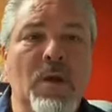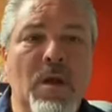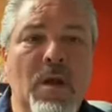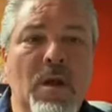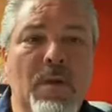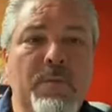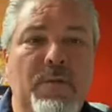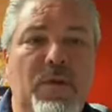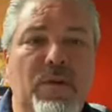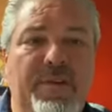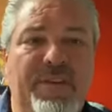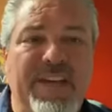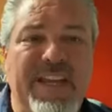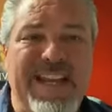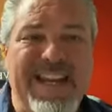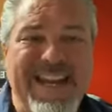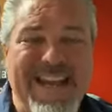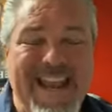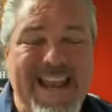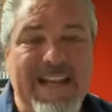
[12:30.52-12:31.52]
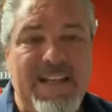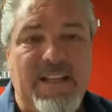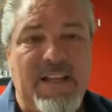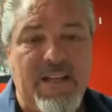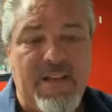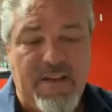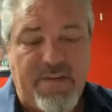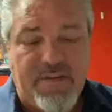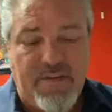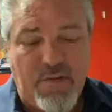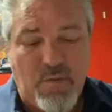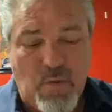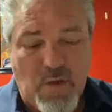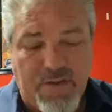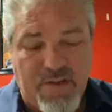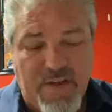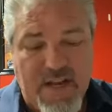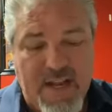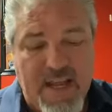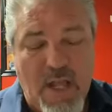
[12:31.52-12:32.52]
Because innately, this is what's
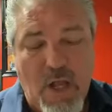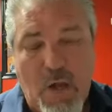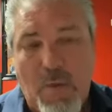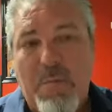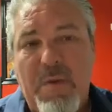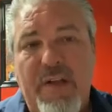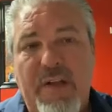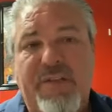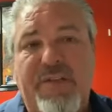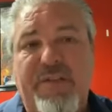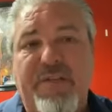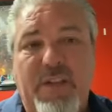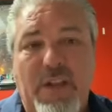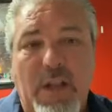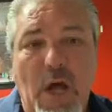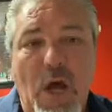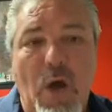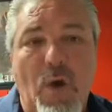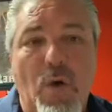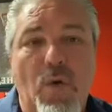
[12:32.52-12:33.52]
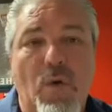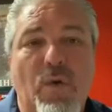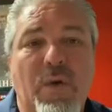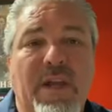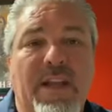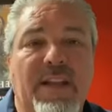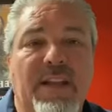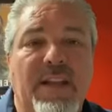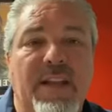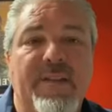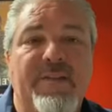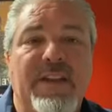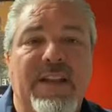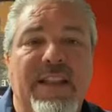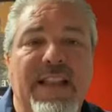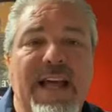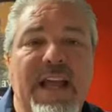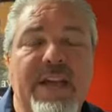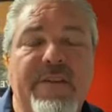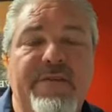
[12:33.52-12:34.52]
going to help us flow and live a
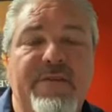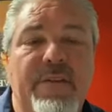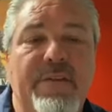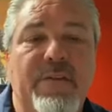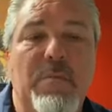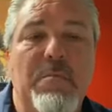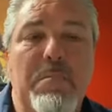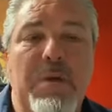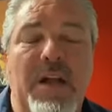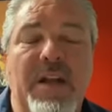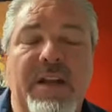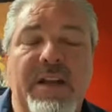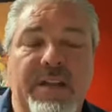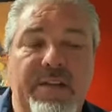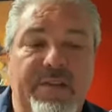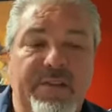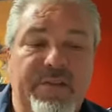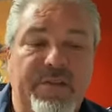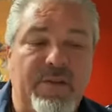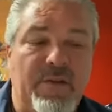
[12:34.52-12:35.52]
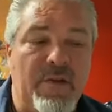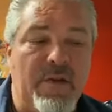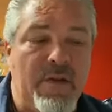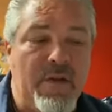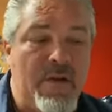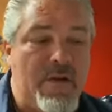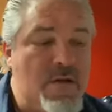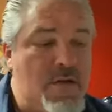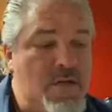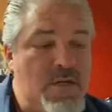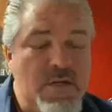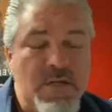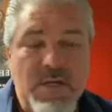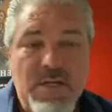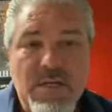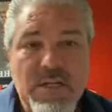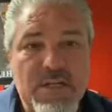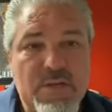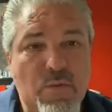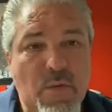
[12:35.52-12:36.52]
life of abundance.
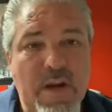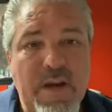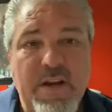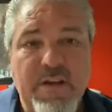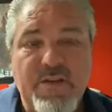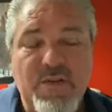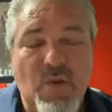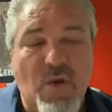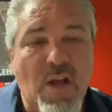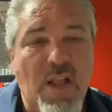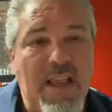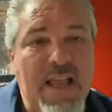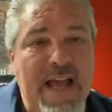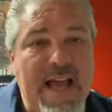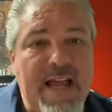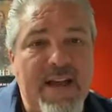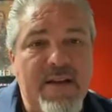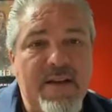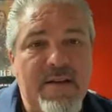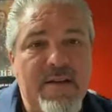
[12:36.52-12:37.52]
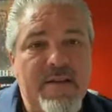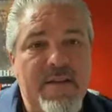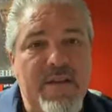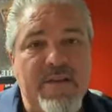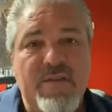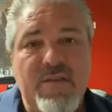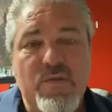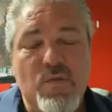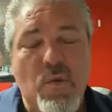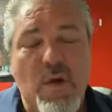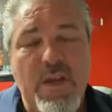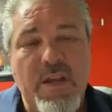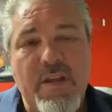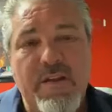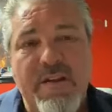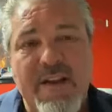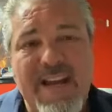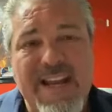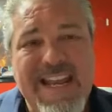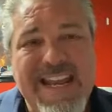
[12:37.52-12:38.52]
It's where it's all at. This is what
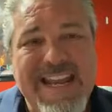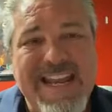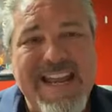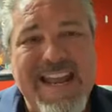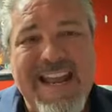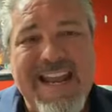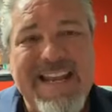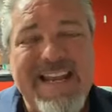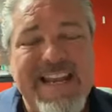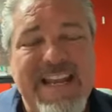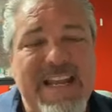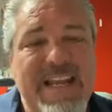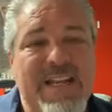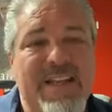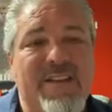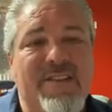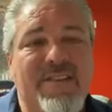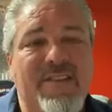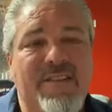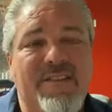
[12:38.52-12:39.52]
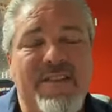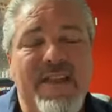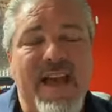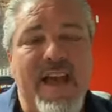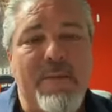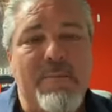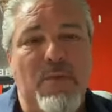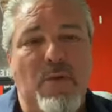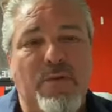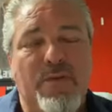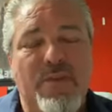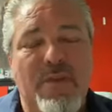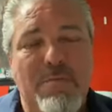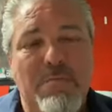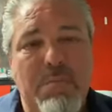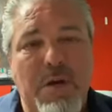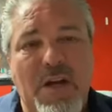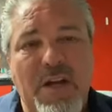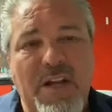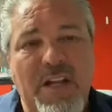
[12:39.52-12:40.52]
your innate is. It's that most
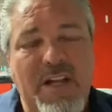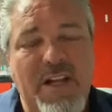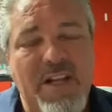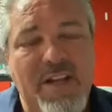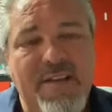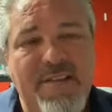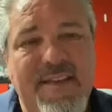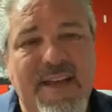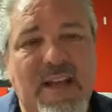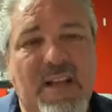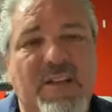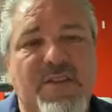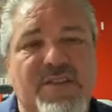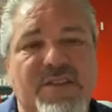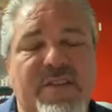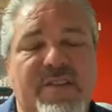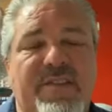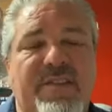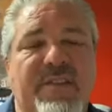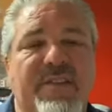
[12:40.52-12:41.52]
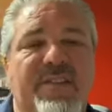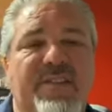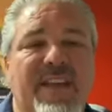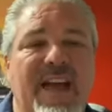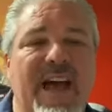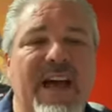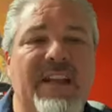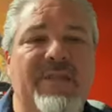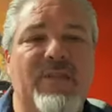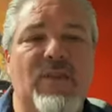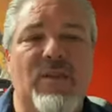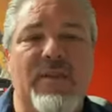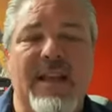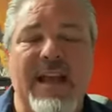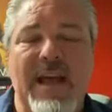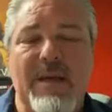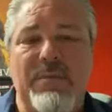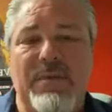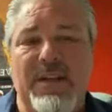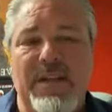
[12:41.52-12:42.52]
abundant intelligence inside of you that
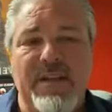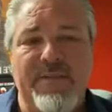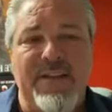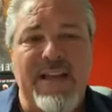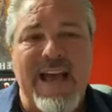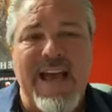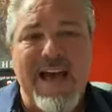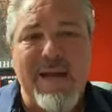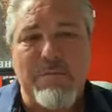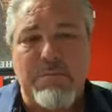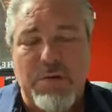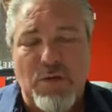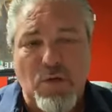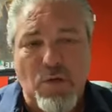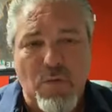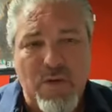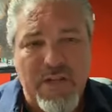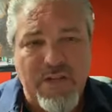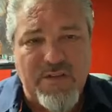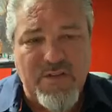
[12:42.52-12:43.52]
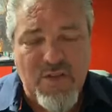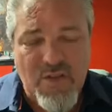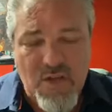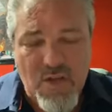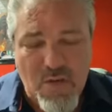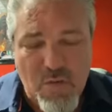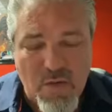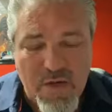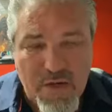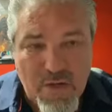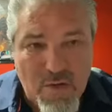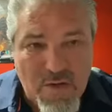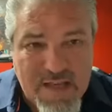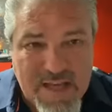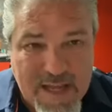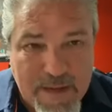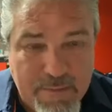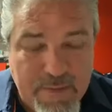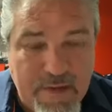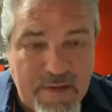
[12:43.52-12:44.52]
I believe God blew into you when you
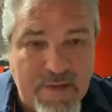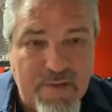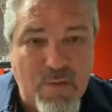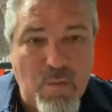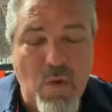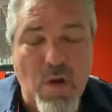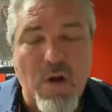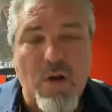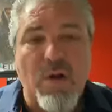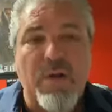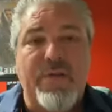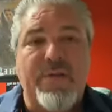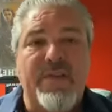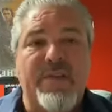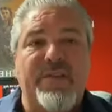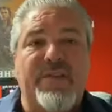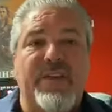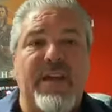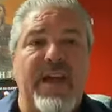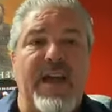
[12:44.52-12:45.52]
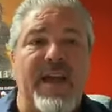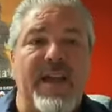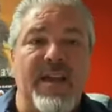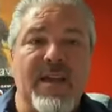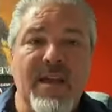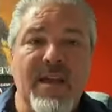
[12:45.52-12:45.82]
came to this earth to say,